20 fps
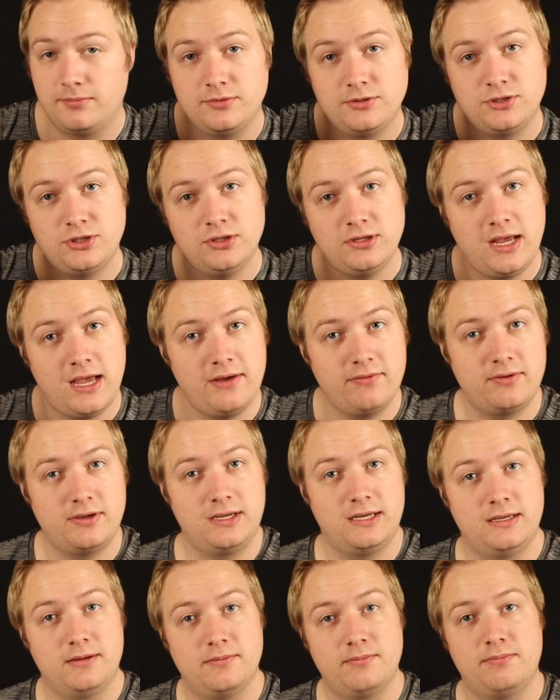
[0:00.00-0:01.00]
Should have
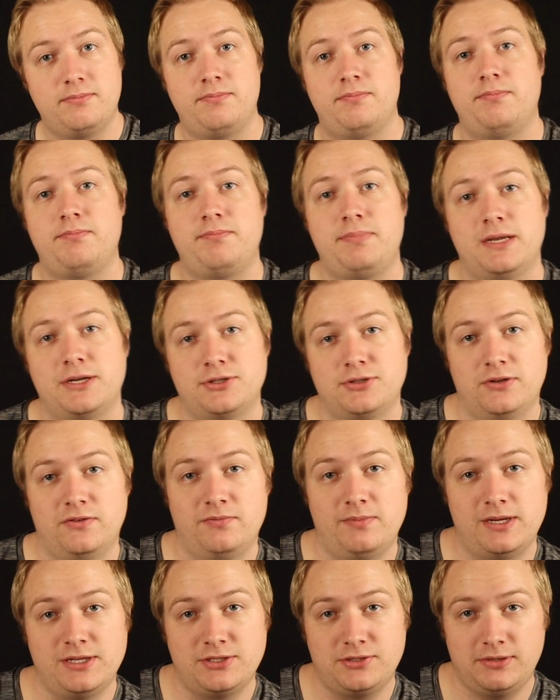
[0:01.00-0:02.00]
a picture
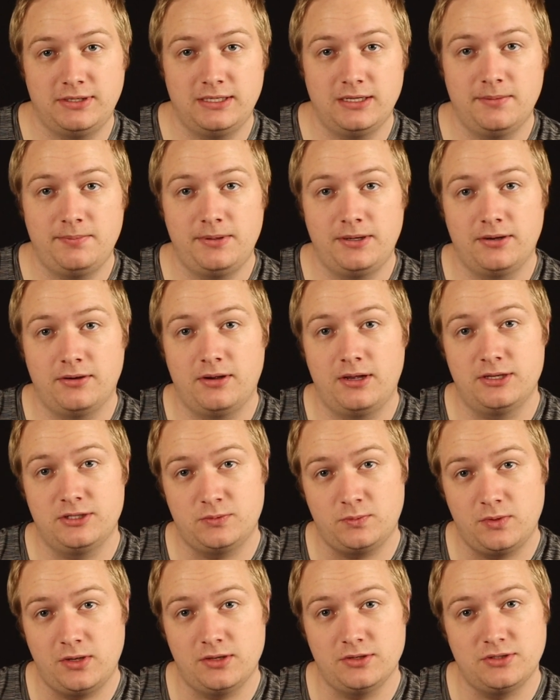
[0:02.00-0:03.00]
of my screen up here
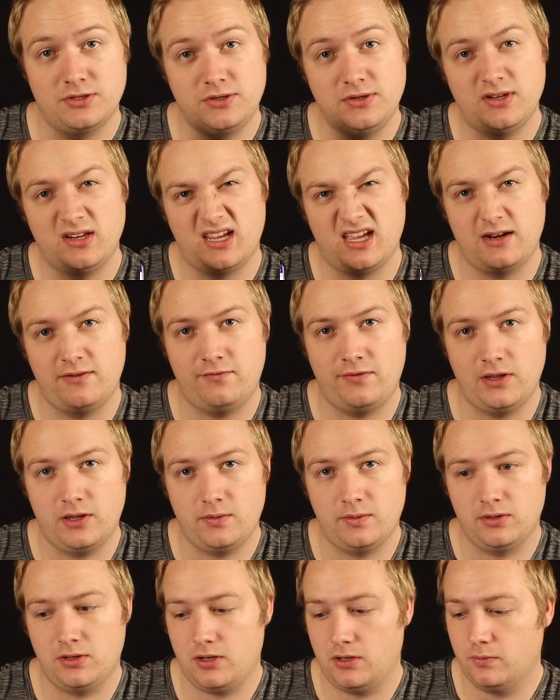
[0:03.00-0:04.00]
as well, so you can kind of
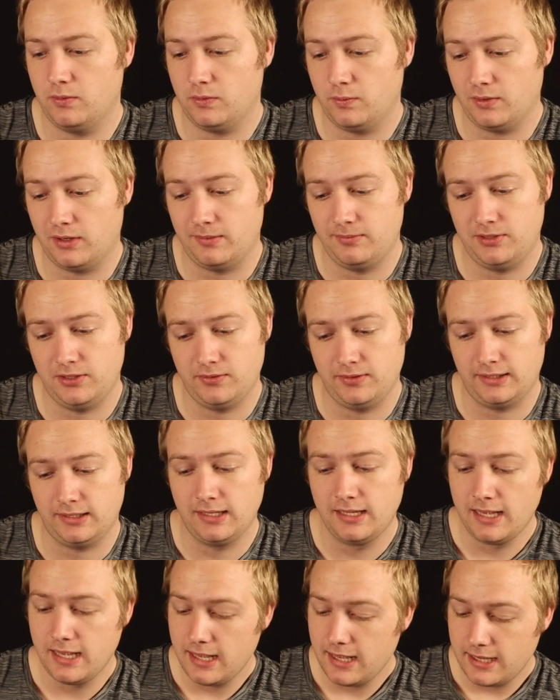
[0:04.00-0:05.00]
follow along with what I'm doing.
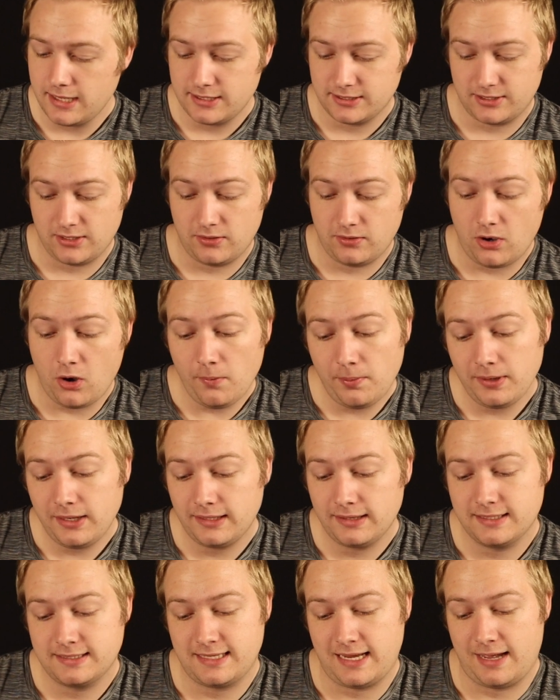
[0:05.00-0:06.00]
So
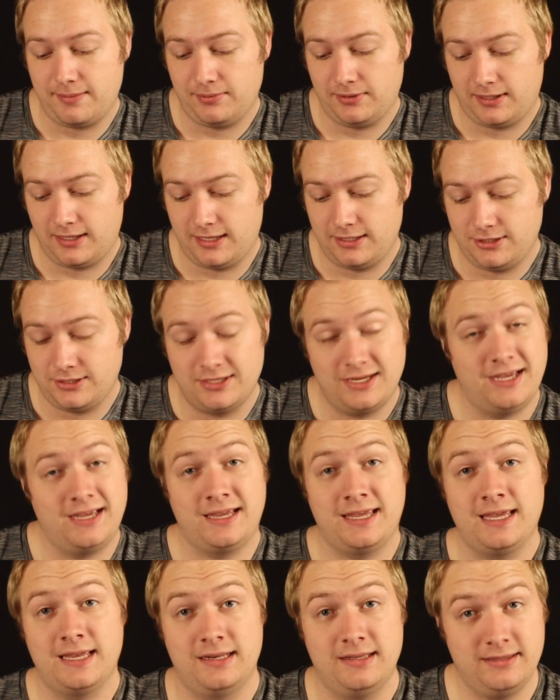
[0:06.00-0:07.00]
opening this application,
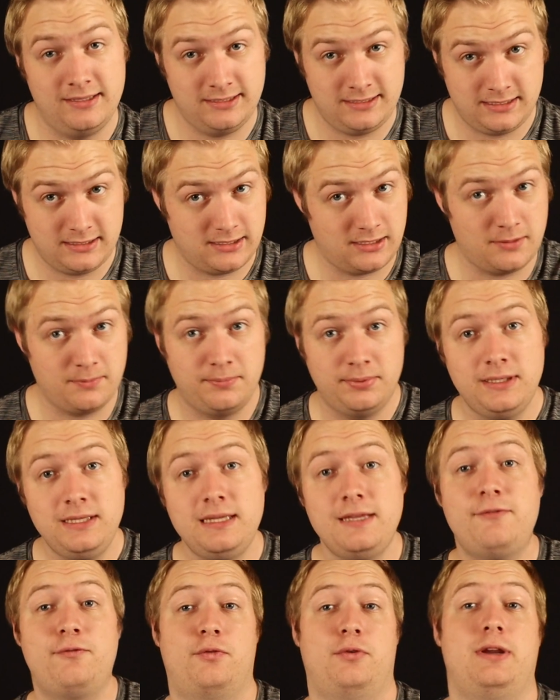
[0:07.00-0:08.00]
again, this is a
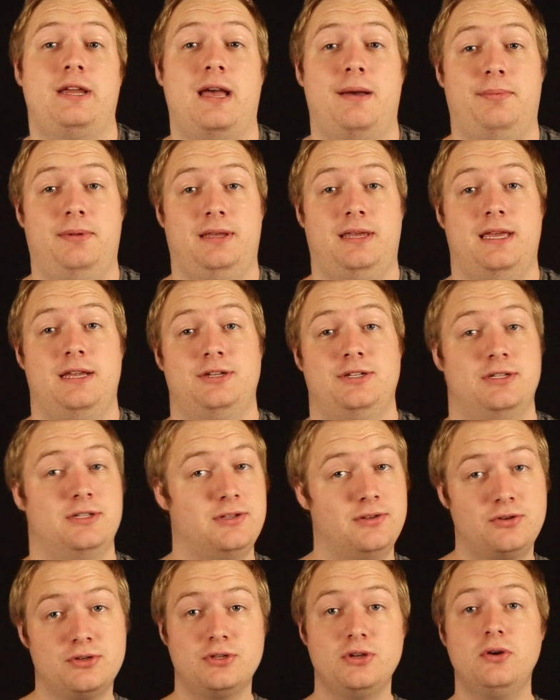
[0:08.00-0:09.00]
completely free application,
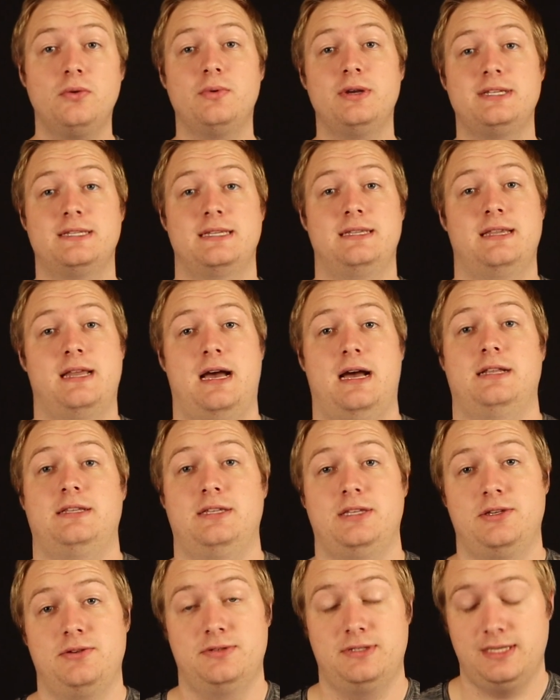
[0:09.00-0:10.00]
so there's no reason not
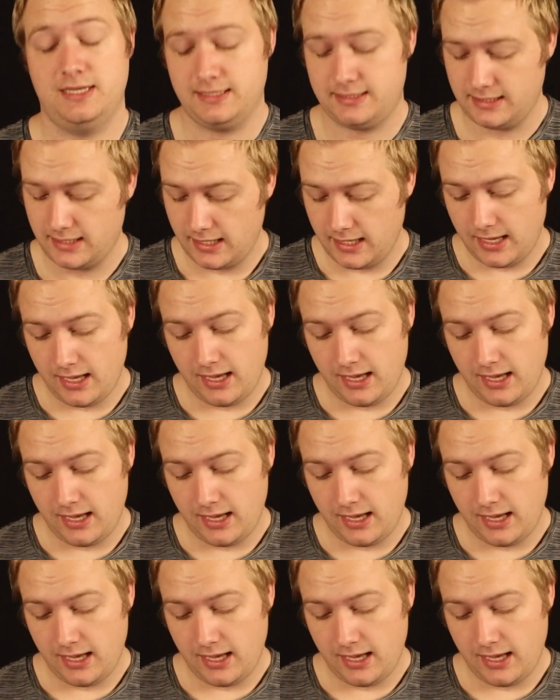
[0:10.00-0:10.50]
to use this,